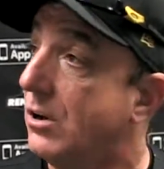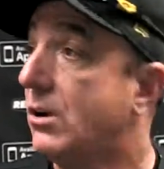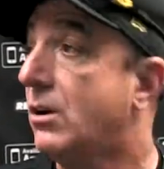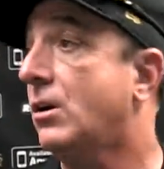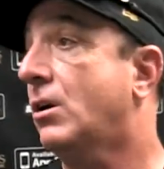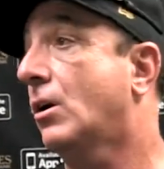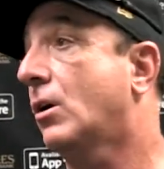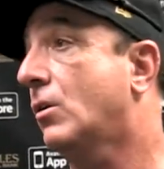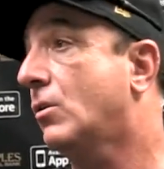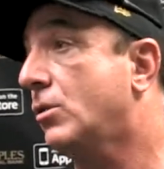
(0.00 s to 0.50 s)

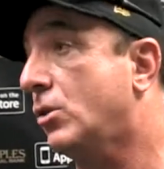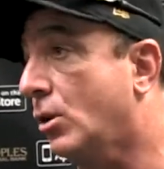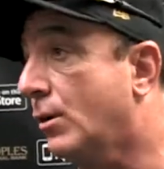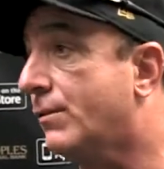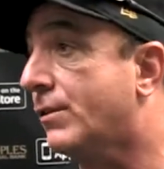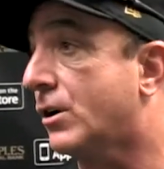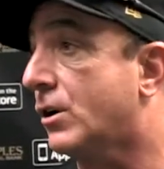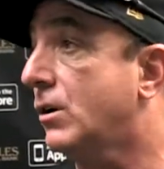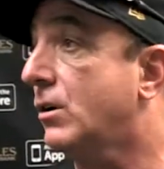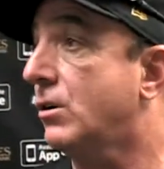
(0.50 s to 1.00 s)
You know, you, have a
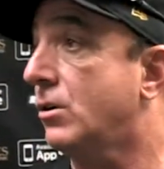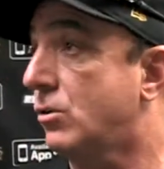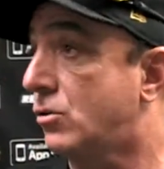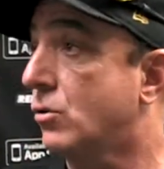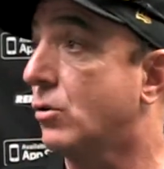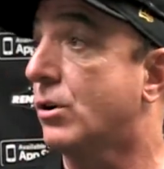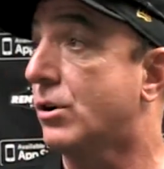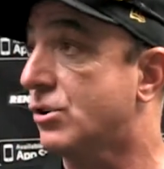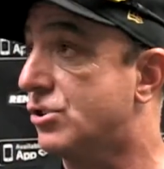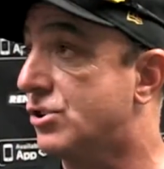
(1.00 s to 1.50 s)
good, you do
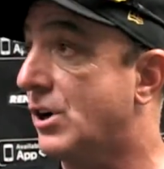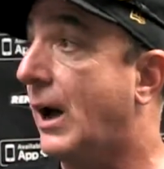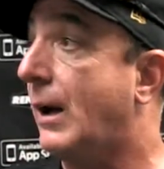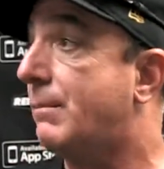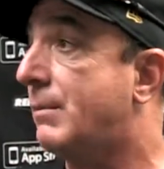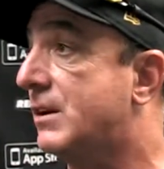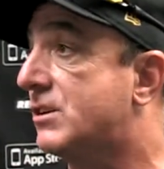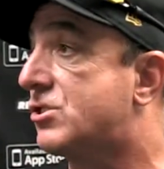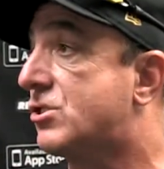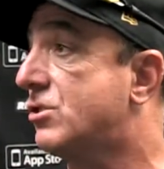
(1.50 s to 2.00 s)
a good job
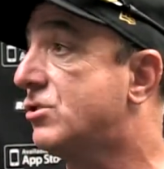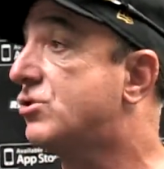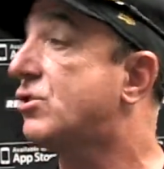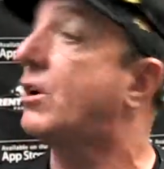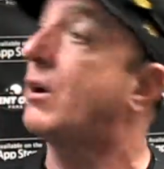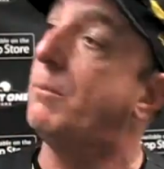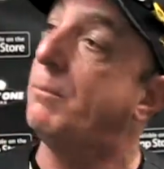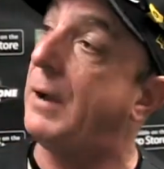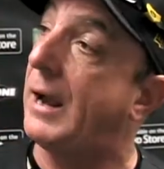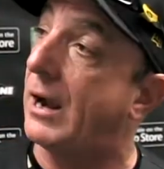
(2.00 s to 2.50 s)
at series, you
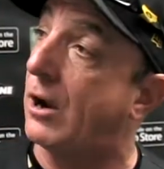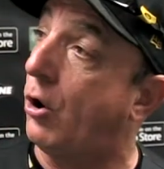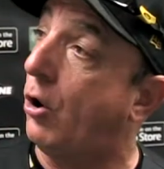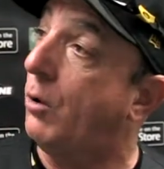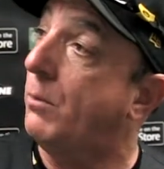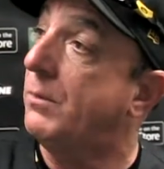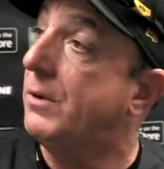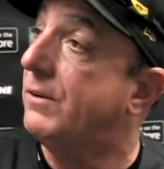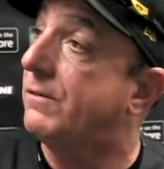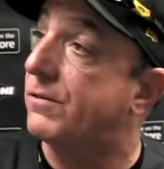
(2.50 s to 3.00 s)
come back
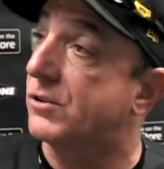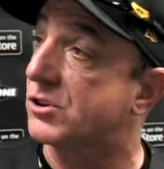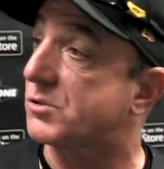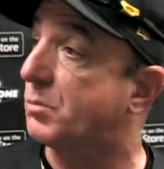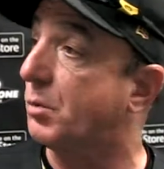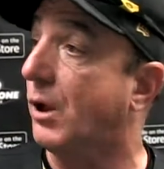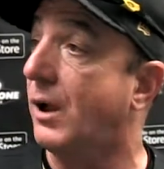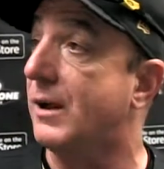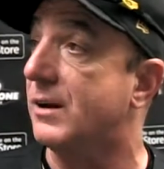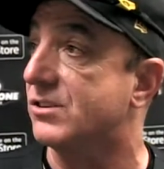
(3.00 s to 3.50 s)
home in first
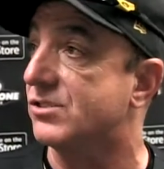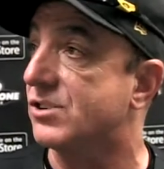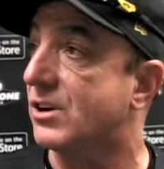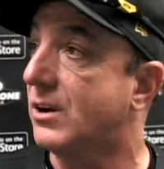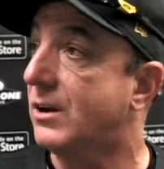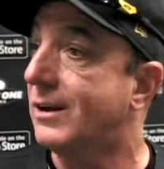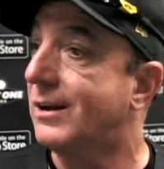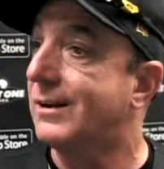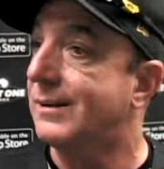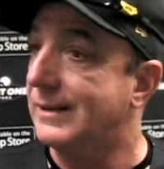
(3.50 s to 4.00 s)
place.
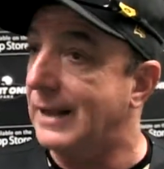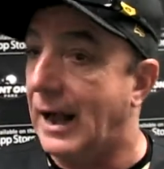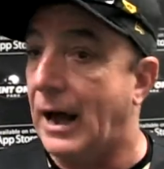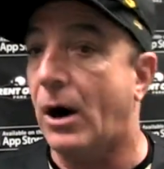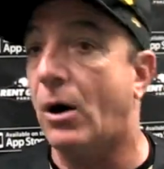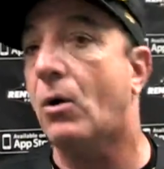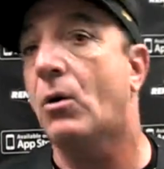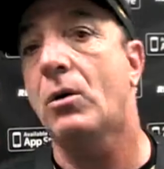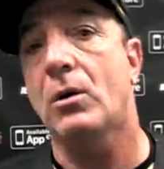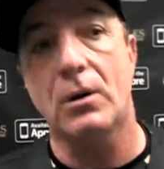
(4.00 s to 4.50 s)

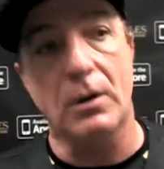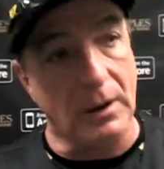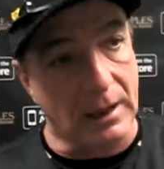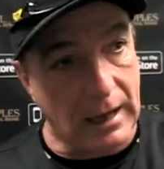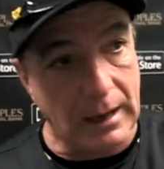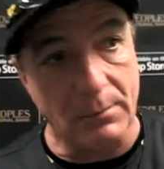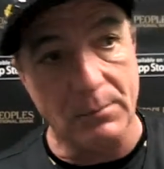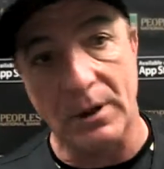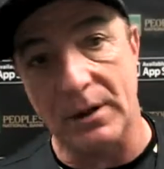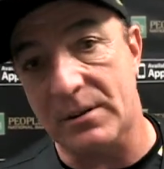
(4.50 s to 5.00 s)
Now, a
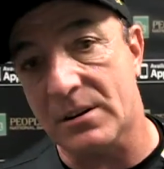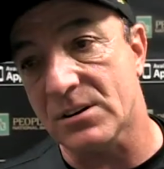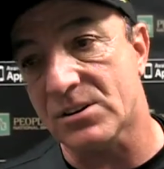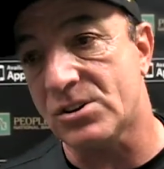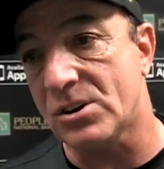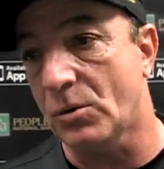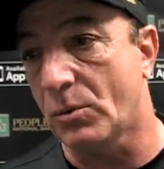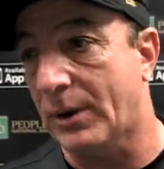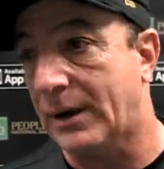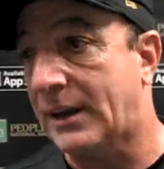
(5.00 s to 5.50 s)
game like this
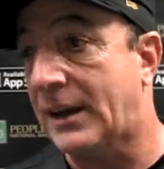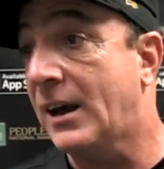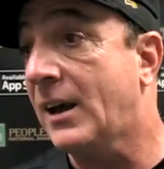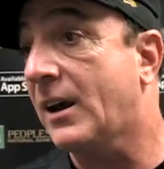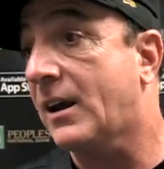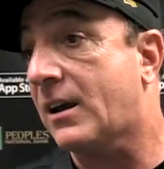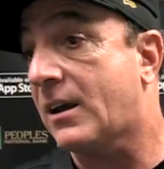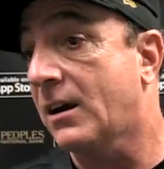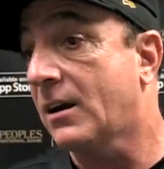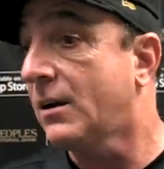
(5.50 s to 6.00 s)
that we
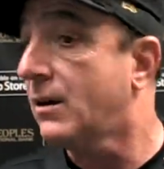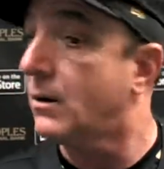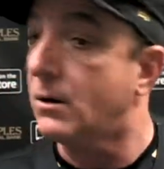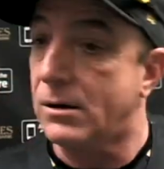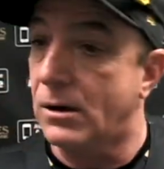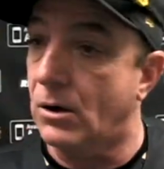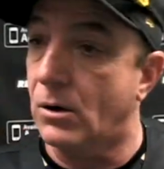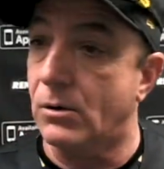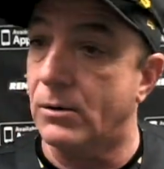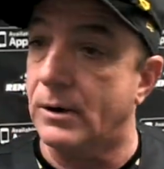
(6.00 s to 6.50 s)
kick,
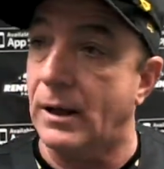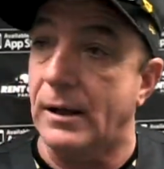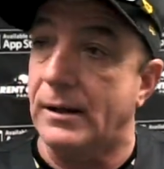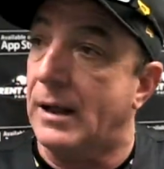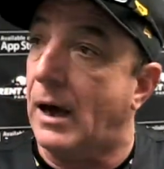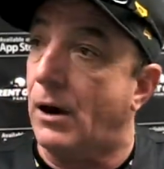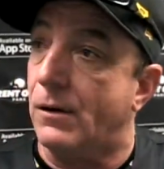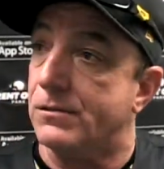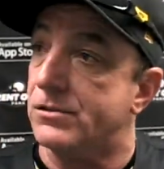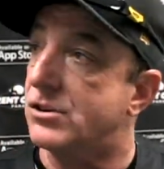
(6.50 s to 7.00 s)
you know,
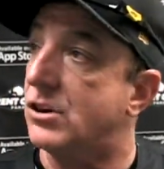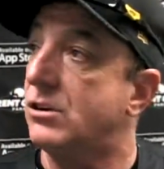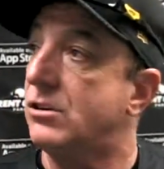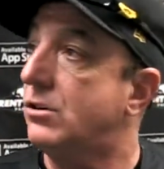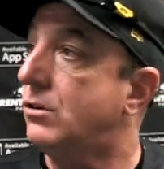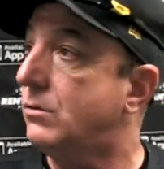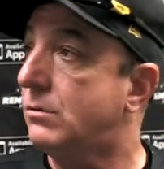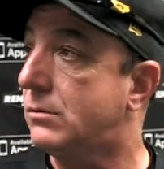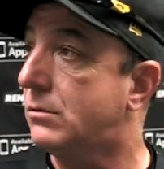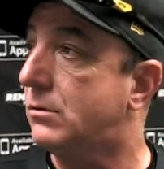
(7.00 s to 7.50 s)
now all of a sudden
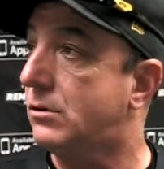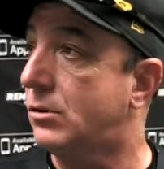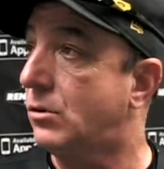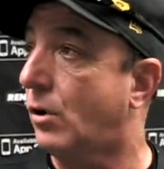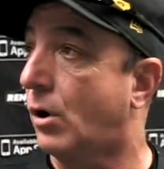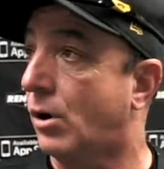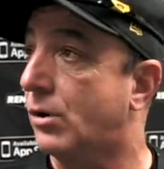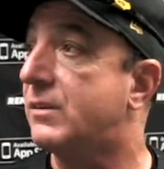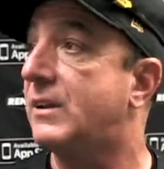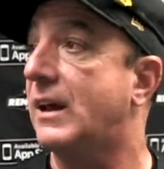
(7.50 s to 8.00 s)
you, you
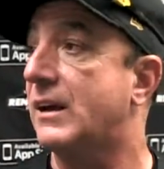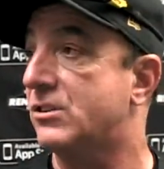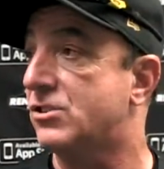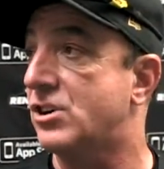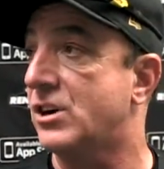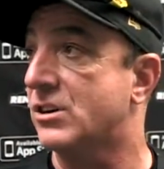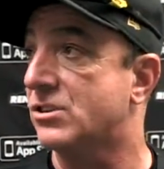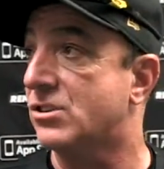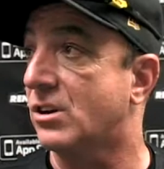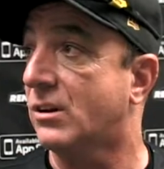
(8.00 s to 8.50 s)
hurt that
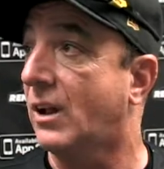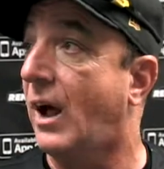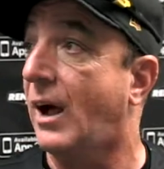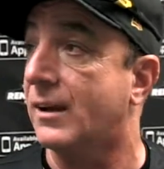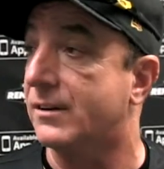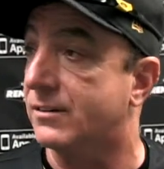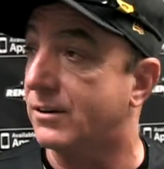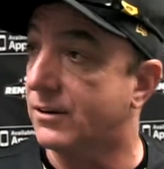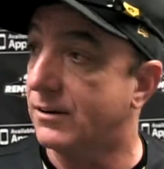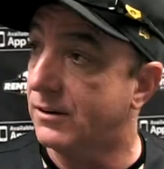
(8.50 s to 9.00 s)
chance a
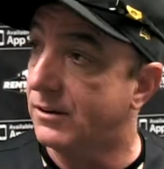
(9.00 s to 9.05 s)
lot.